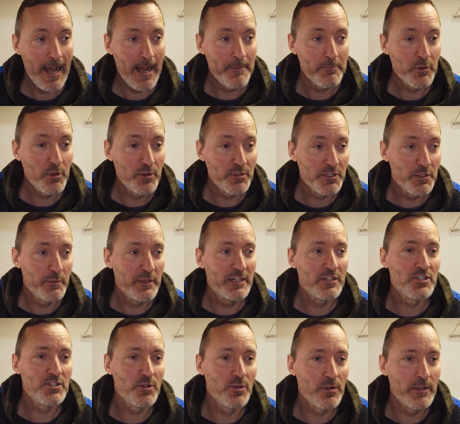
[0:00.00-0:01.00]
I'm going to
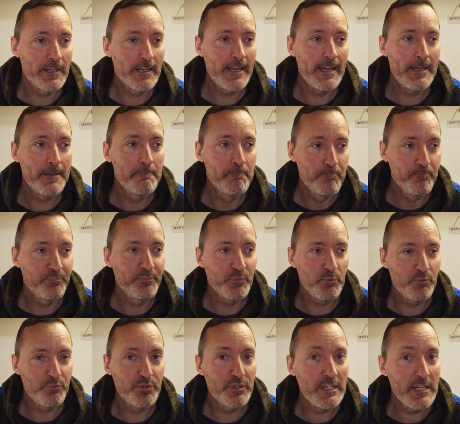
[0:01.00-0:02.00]
be installing a
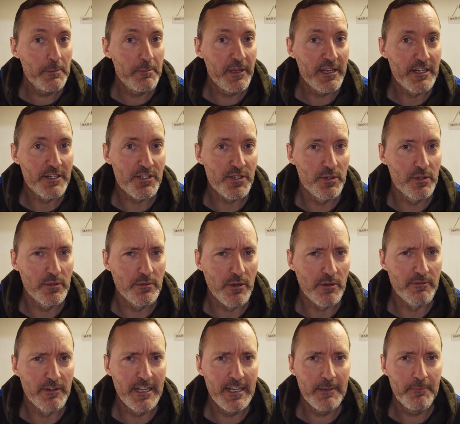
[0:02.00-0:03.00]
pretty big
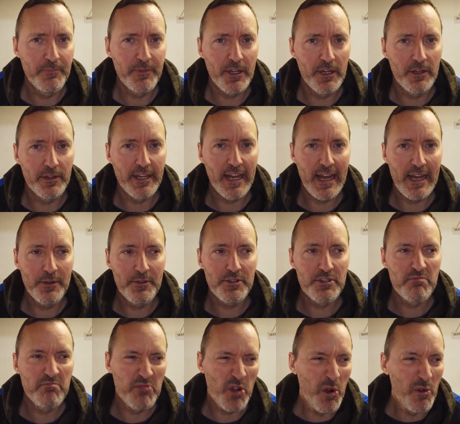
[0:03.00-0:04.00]
solar array on the
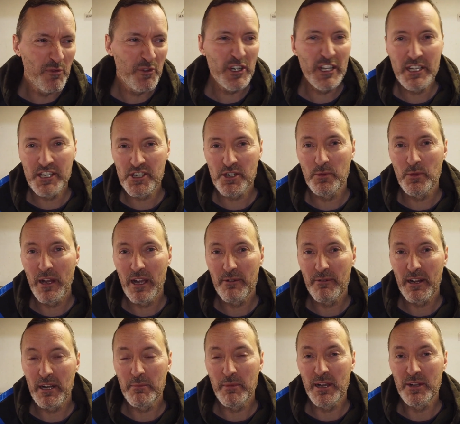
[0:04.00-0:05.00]
house, hopefully
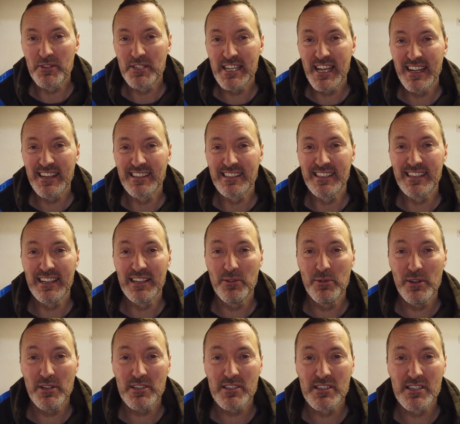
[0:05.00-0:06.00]
somewhere around about 10
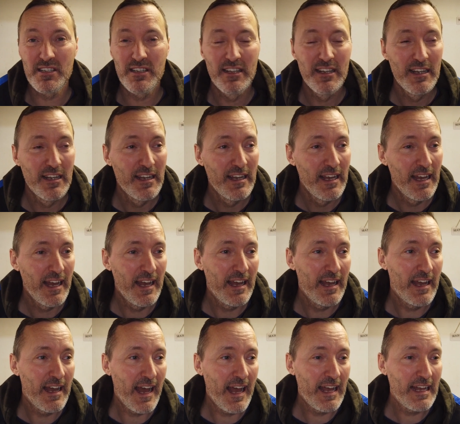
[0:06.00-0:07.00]
kilowatts.
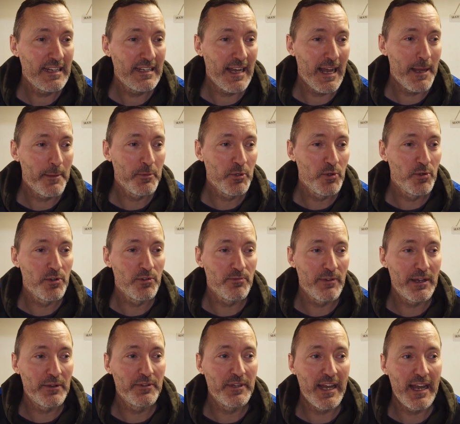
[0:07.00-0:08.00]
Uh, and I'm going
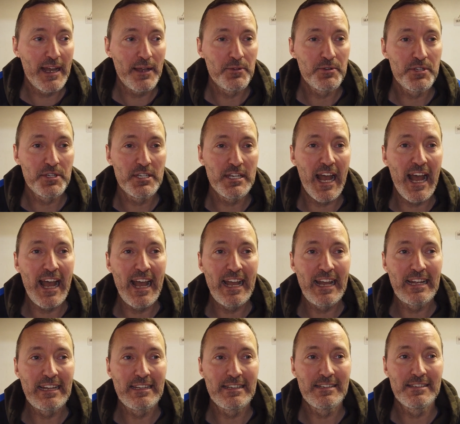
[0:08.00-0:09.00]
around the house
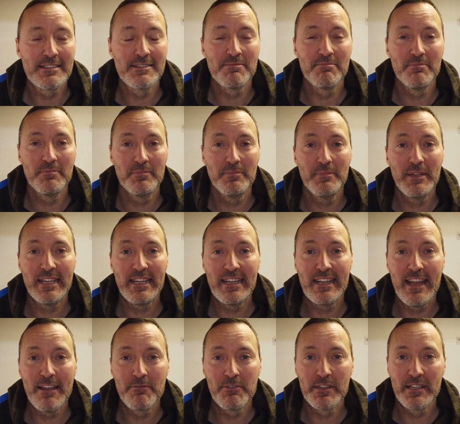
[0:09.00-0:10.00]
and
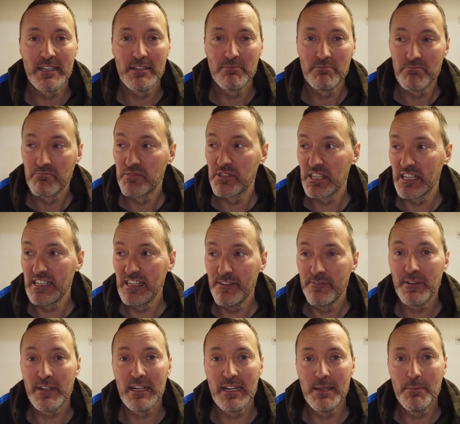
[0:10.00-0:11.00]
making everything
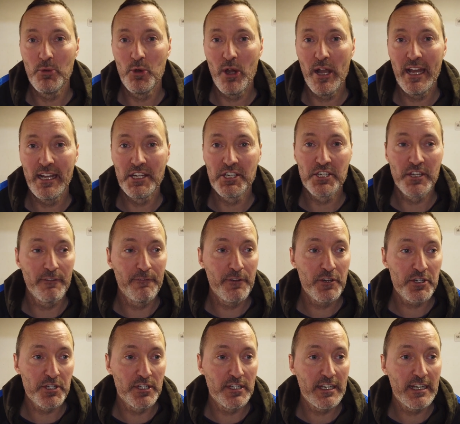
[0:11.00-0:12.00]
significantly more energy
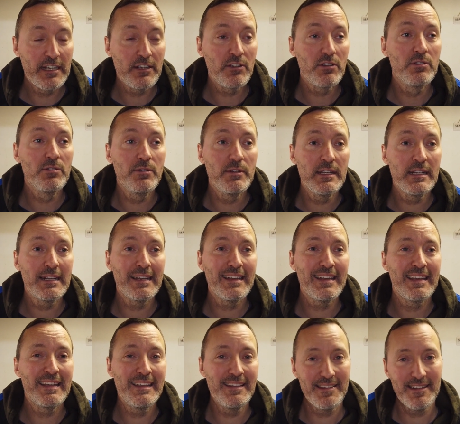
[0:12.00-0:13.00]
efficient, including
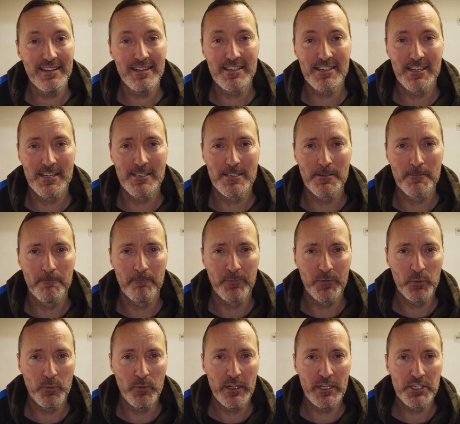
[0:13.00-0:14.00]
a heating
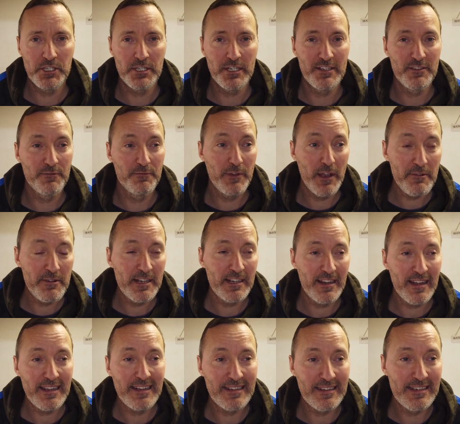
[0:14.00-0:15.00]
system, which is
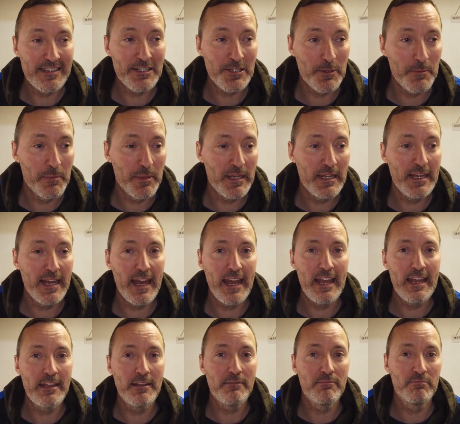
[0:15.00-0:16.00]
very likely to be
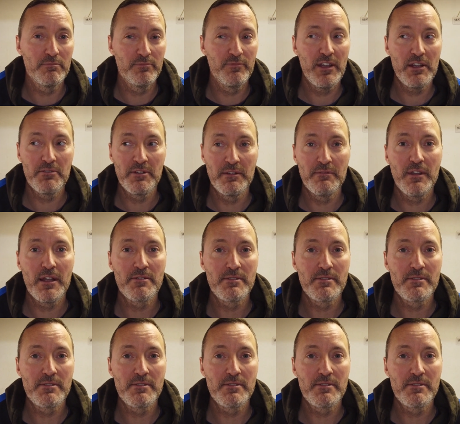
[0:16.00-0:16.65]
a very,